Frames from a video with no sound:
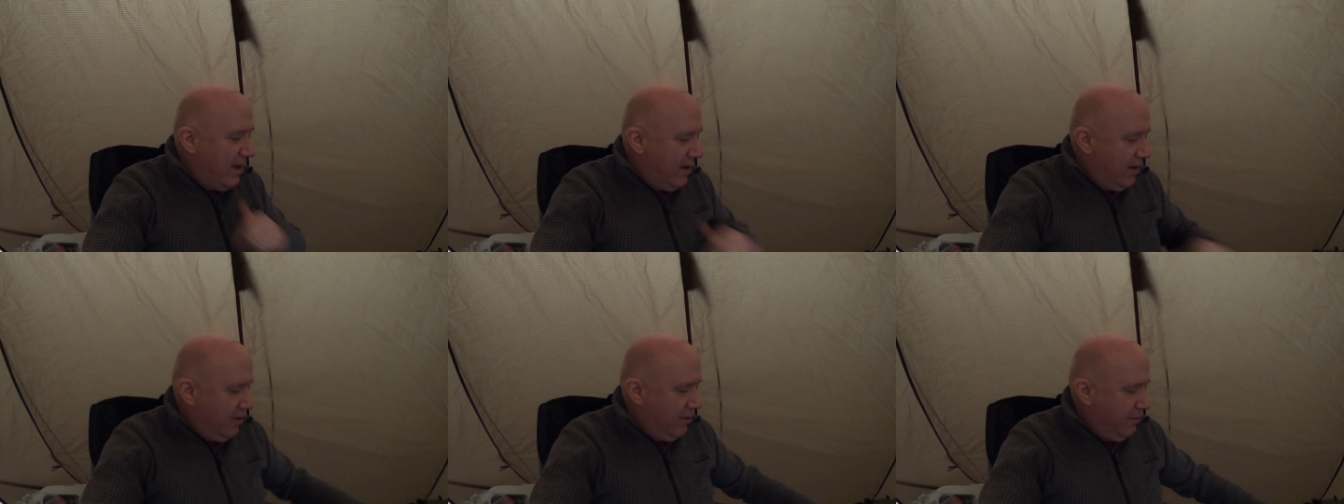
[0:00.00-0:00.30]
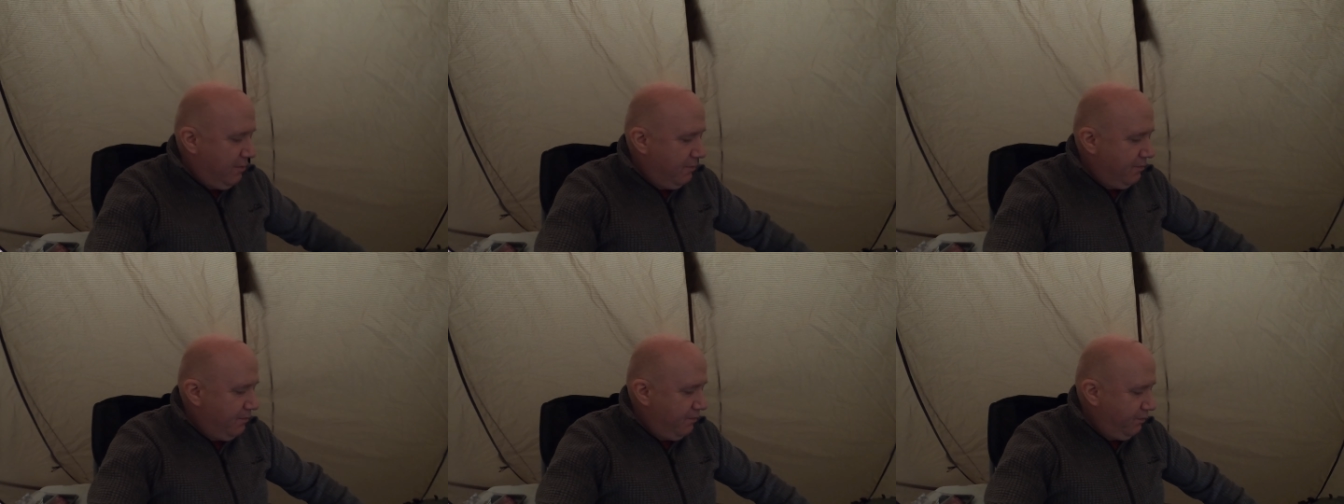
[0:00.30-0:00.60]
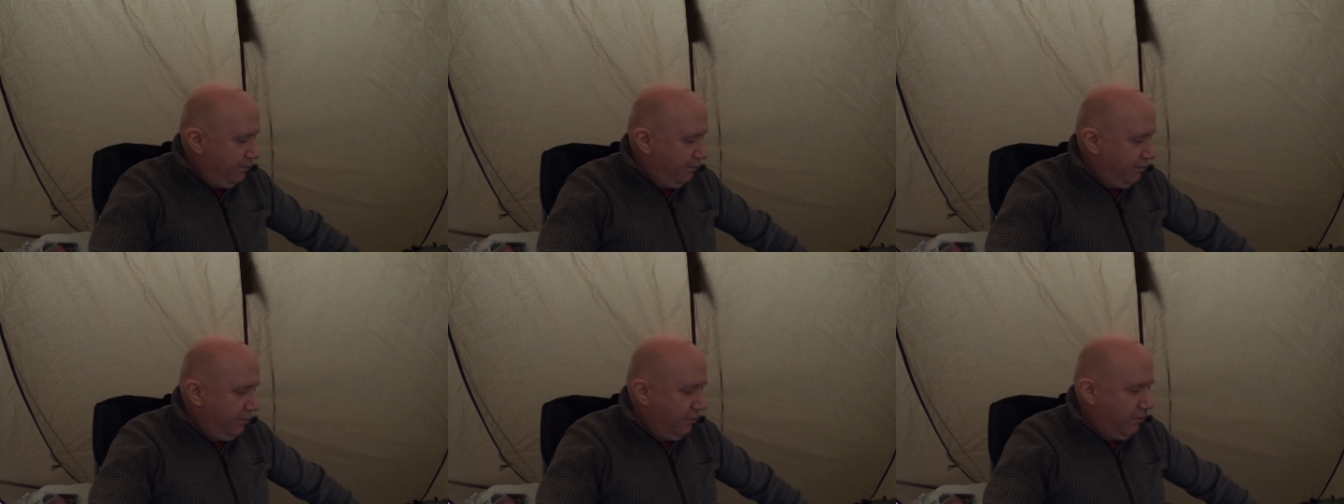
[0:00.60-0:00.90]
Um,
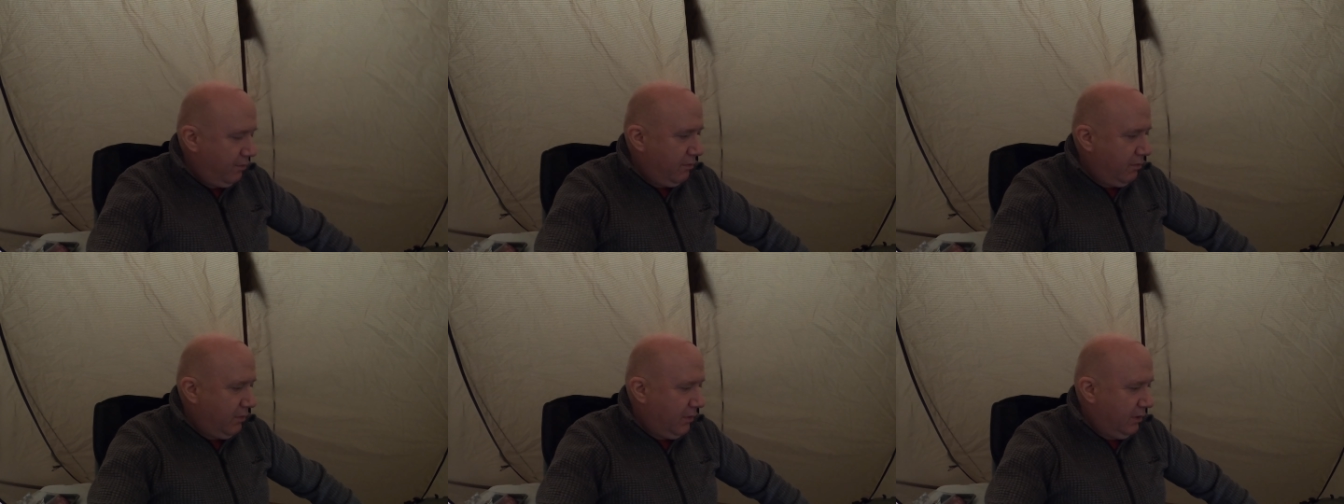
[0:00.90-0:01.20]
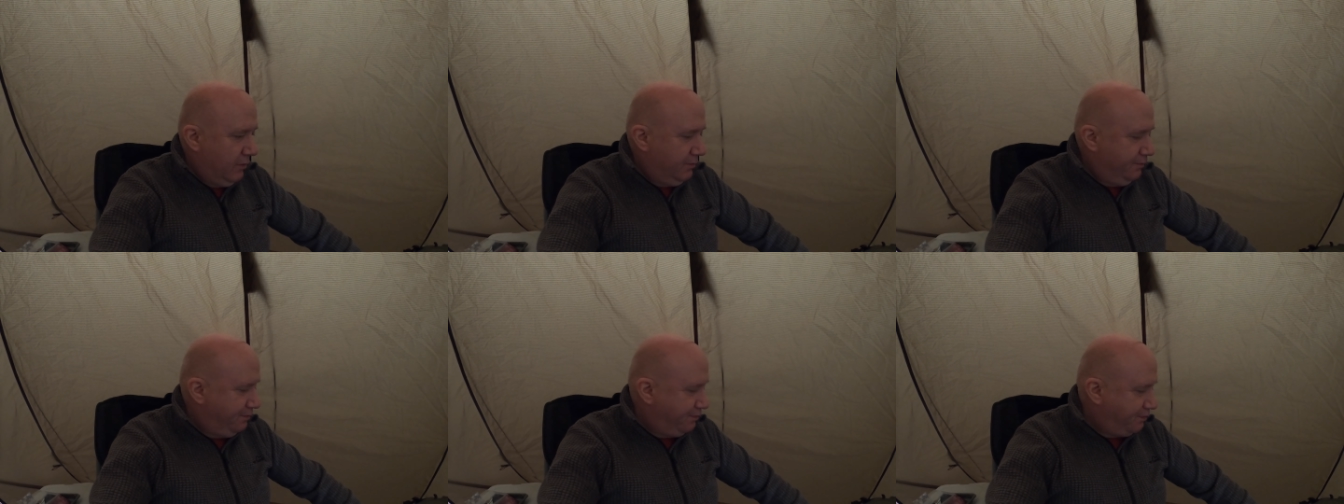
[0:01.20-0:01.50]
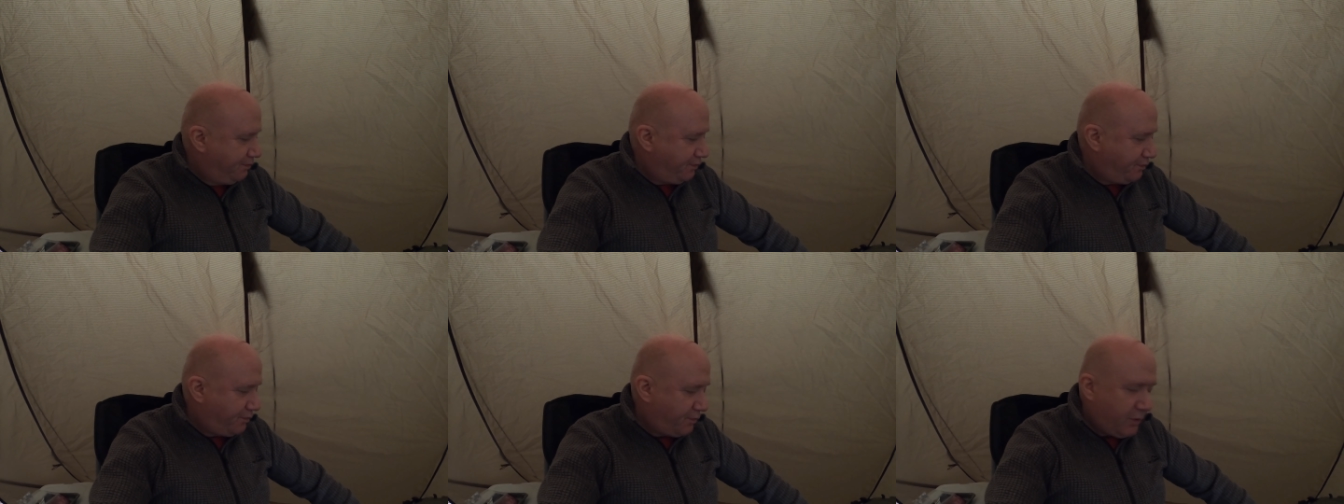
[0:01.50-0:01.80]

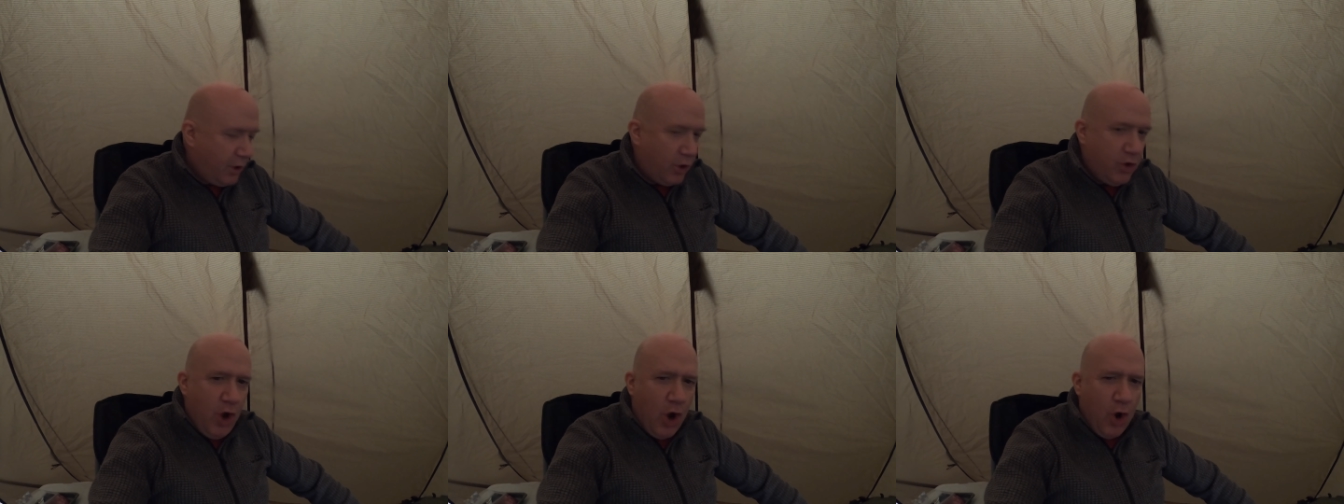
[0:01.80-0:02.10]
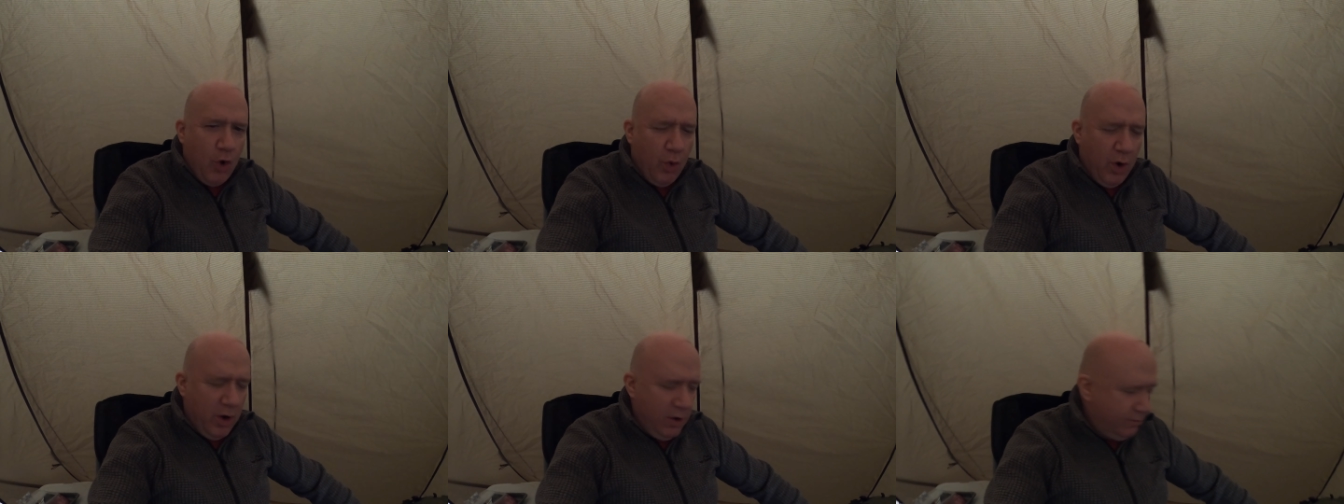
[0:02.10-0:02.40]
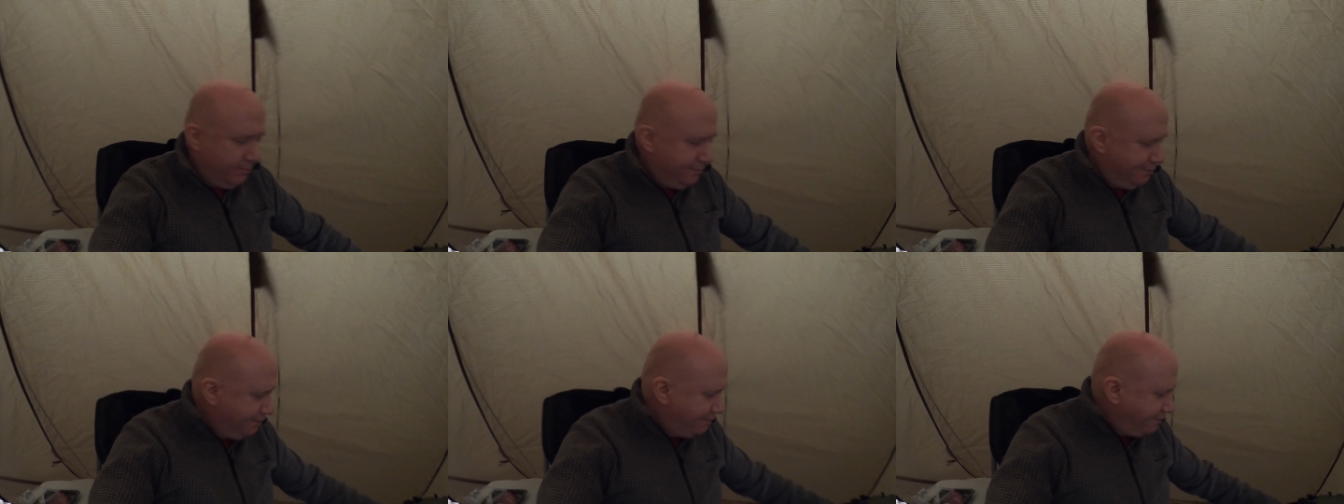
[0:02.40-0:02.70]

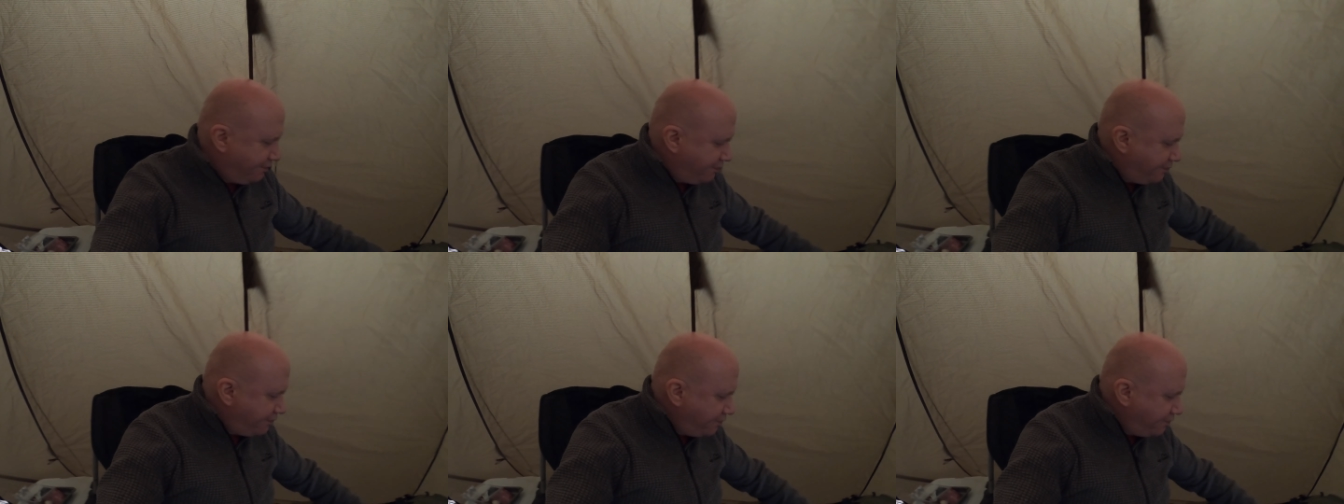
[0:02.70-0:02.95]
no um,